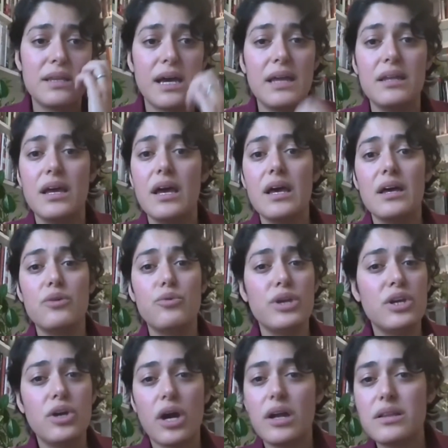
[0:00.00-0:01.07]
That
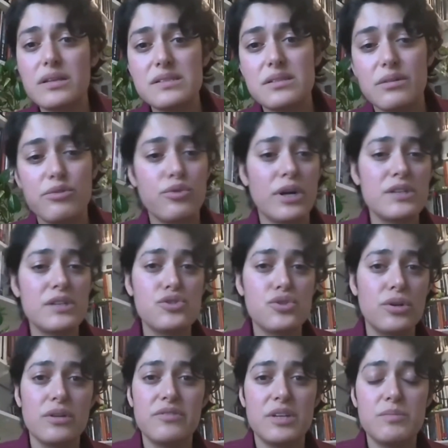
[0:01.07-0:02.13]
regardless of what
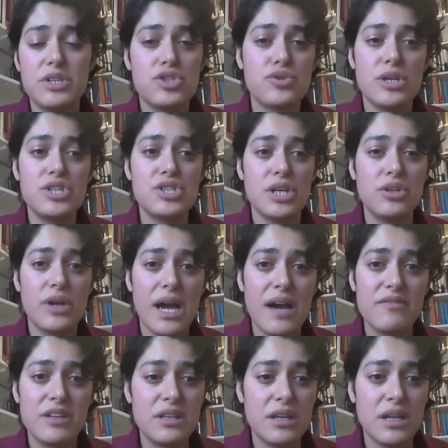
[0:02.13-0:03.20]
sort of administration you
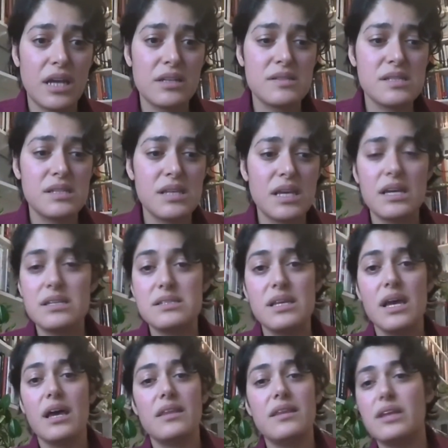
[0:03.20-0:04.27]
have in the United States,
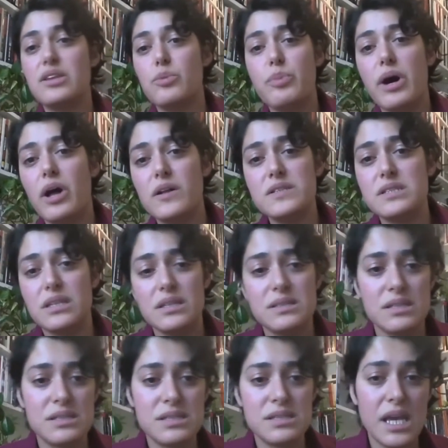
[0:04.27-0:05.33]
that the policy is
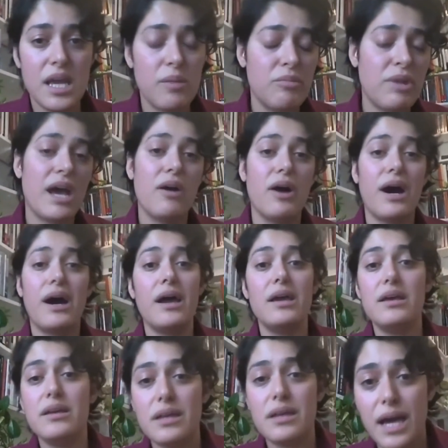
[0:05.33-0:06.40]
the same. Now,
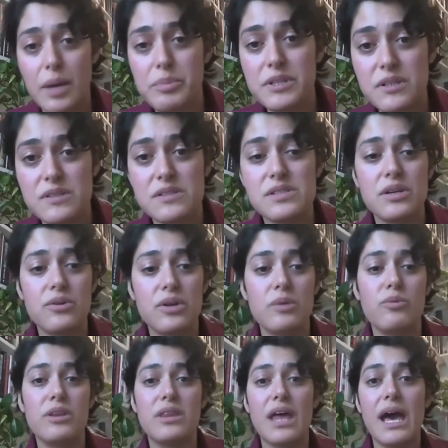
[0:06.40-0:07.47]
I happen to disagree
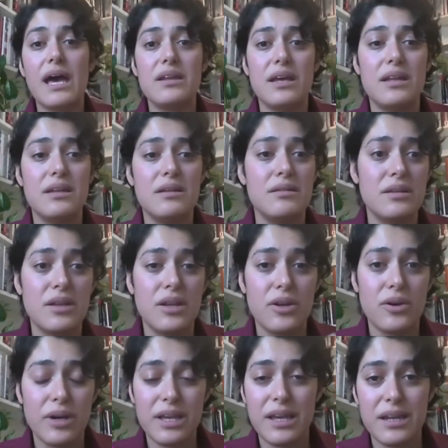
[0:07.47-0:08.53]
with that. And,
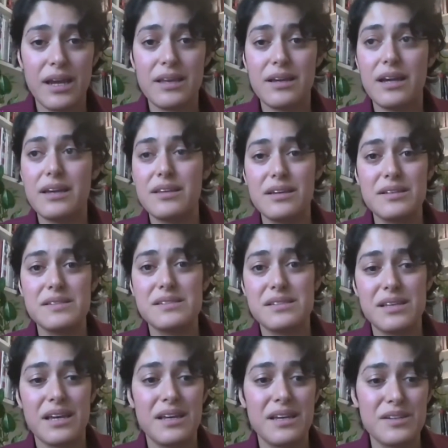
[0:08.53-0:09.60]
again, I think it's
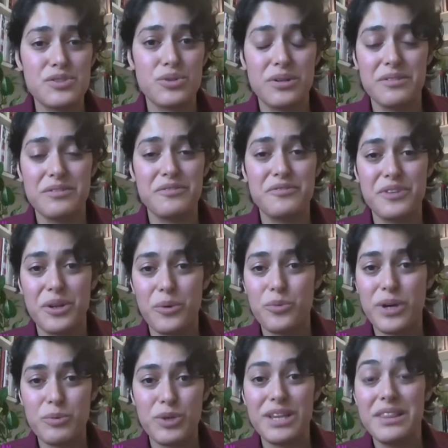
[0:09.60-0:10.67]
sort of,
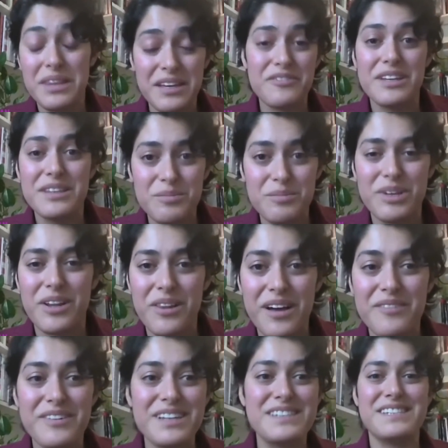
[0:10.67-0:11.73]
when we live in the middle
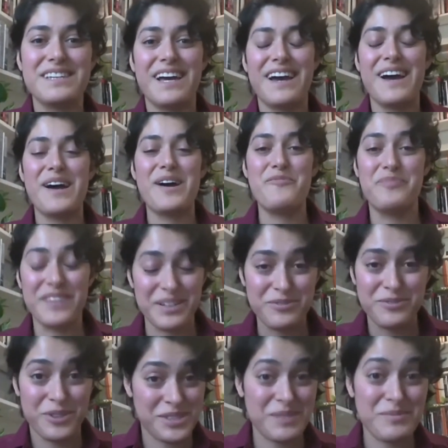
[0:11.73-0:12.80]
of it,
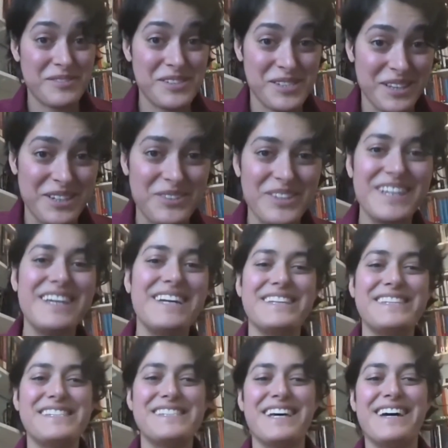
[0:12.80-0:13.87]
for some of us, literally,
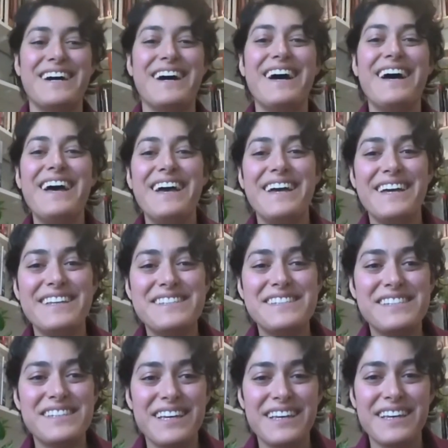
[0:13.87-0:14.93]

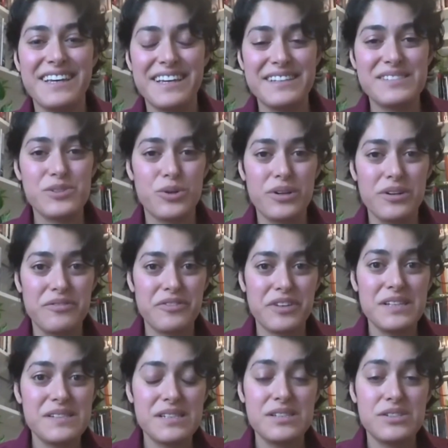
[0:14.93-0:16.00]
it's sort of
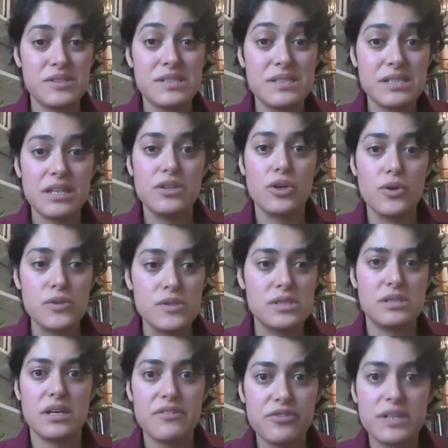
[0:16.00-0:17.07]
easy to see those
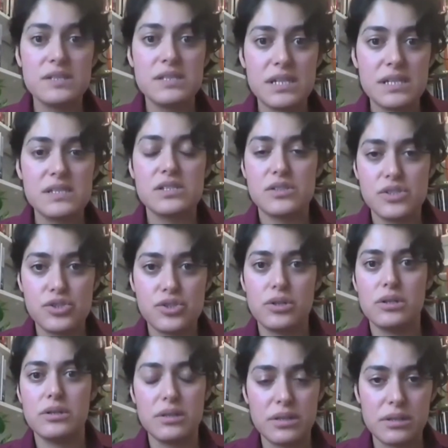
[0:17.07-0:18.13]
differences because
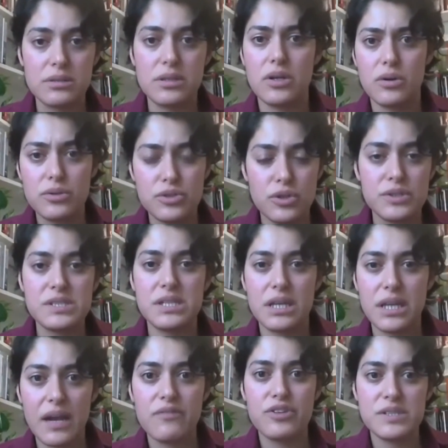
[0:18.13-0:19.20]
you're
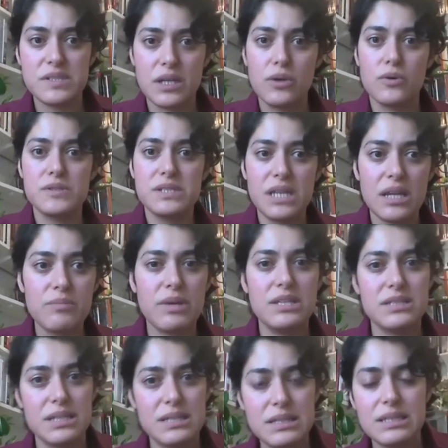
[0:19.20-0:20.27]
seeing every single
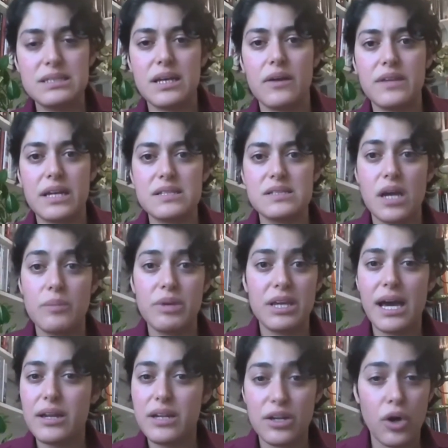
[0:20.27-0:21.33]
statement and detail that is coming
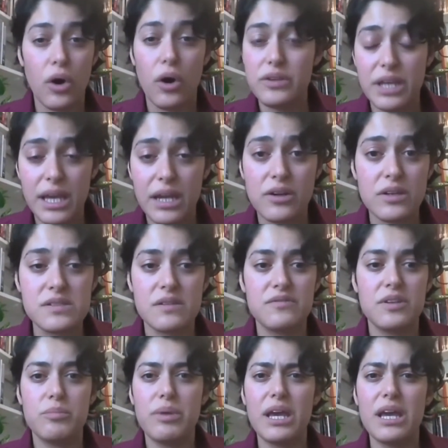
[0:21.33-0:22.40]
out in all the areas of
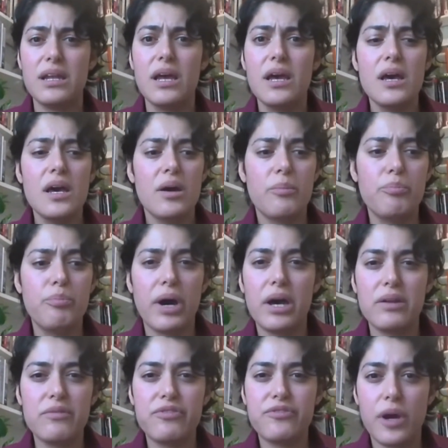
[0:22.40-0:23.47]
debate.
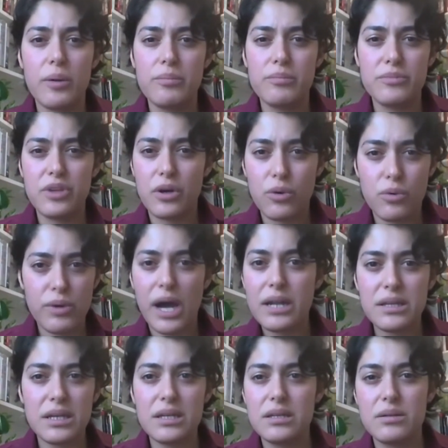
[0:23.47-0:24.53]
But from the
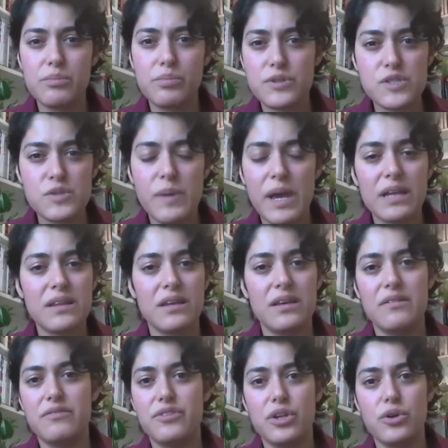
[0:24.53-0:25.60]
Iranian
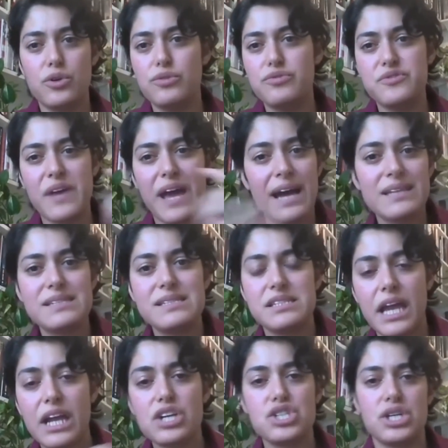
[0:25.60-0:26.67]
perspective, you've had
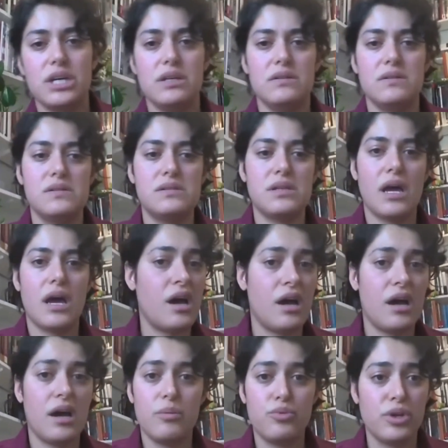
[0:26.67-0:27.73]
sanctions
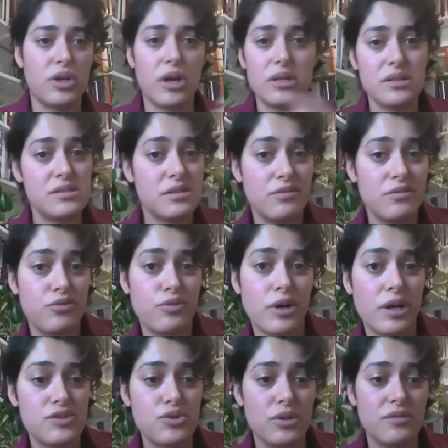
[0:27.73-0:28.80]
regardless of
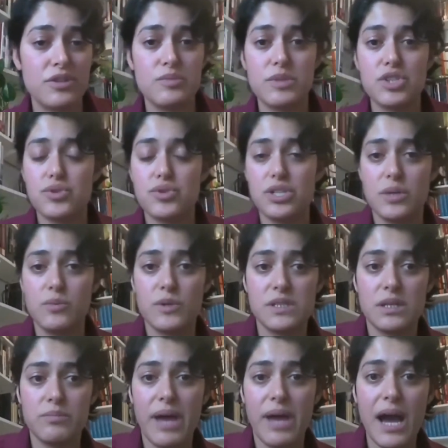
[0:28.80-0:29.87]
what sort of administration was
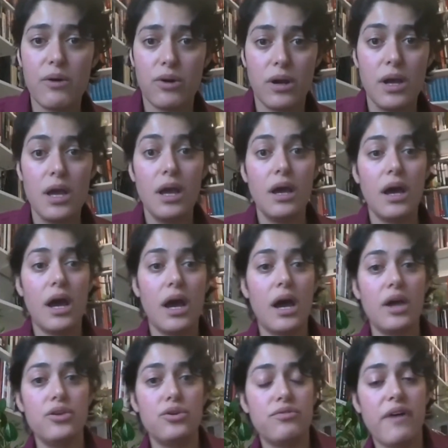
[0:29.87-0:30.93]
in power.
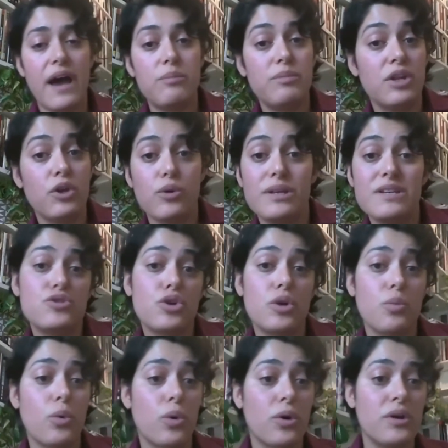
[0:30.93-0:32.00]
You've had Middle
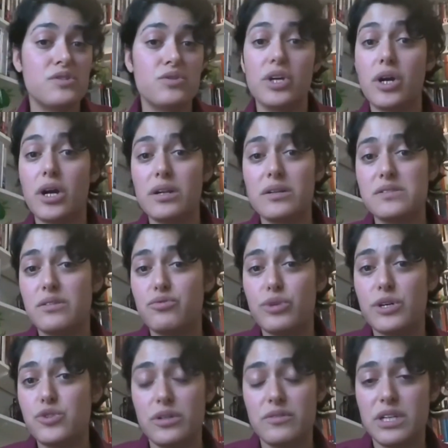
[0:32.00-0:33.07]
Eastern wars regardless of
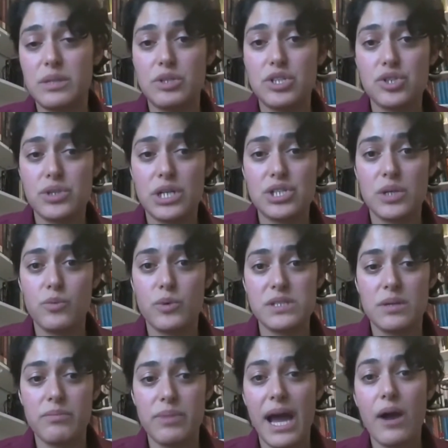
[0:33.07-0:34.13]
what sort of administration was
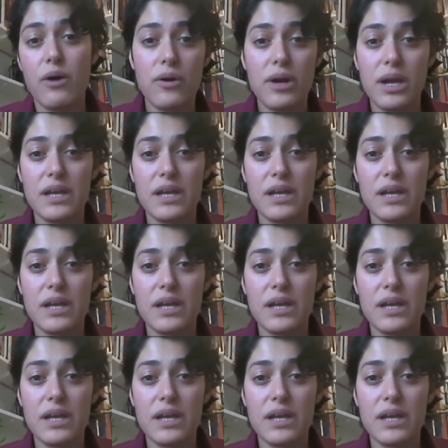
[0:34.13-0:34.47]
in power.